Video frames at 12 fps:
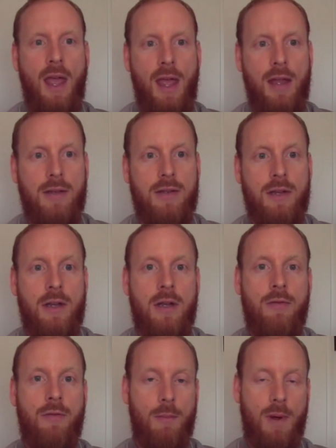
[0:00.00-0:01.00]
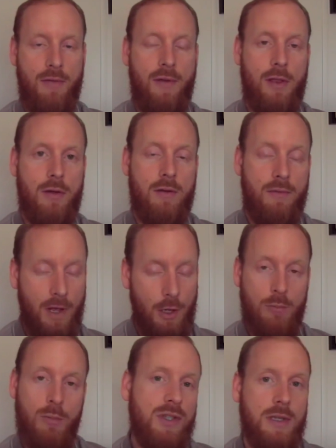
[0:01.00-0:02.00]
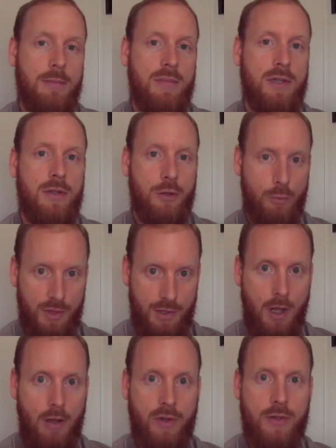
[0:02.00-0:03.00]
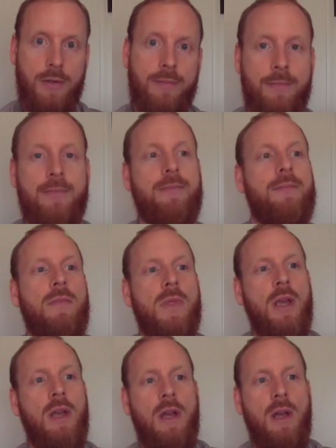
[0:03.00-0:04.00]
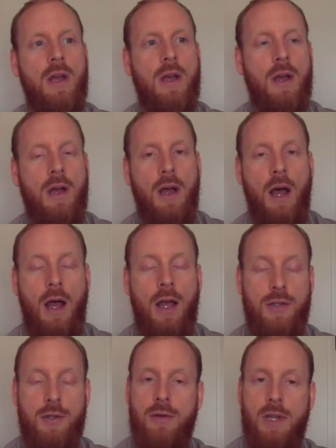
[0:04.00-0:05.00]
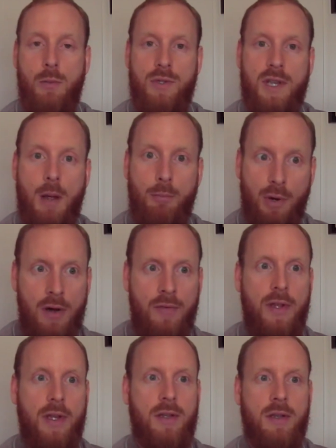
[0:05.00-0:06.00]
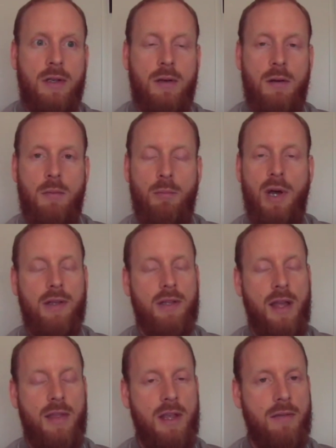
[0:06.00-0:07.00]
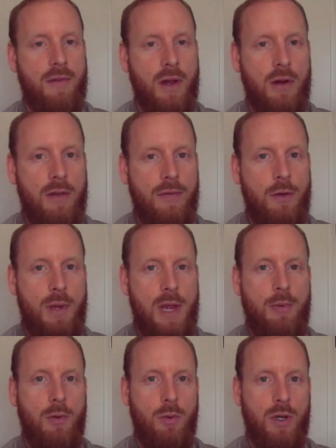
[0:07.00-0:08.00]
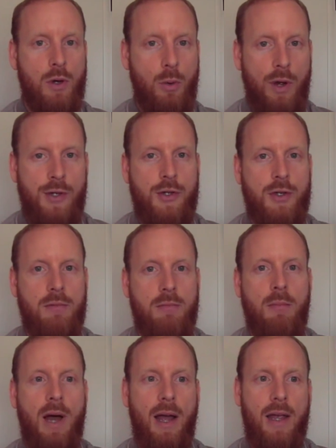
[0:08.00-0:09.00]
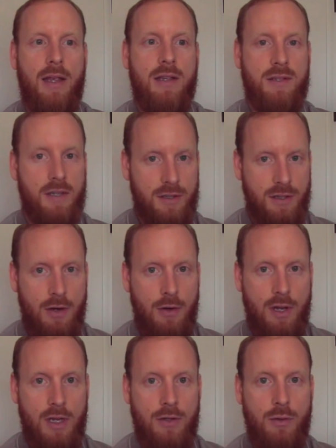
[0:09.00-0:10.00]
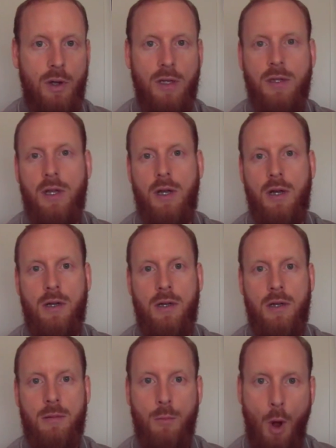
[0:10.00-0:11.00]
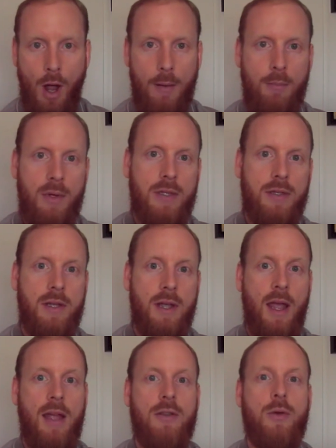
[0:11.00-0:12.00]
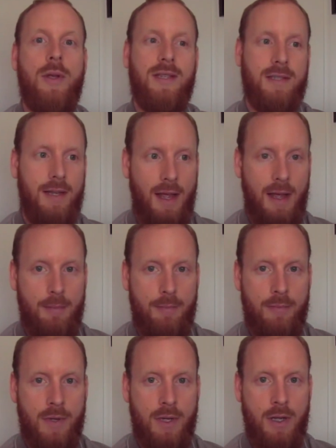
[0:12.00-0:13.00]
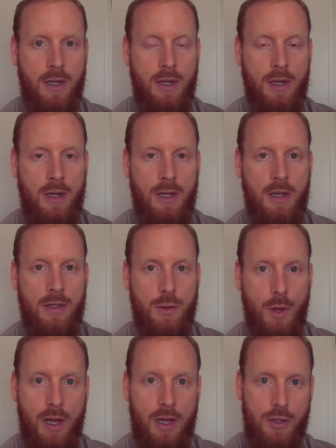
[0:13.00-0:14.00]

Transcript: and for my fellow Muslims to resolve it. I certainly was not perfect, but I think very few people would question my sincerity to Allah, Muhammad, and to Islam. So I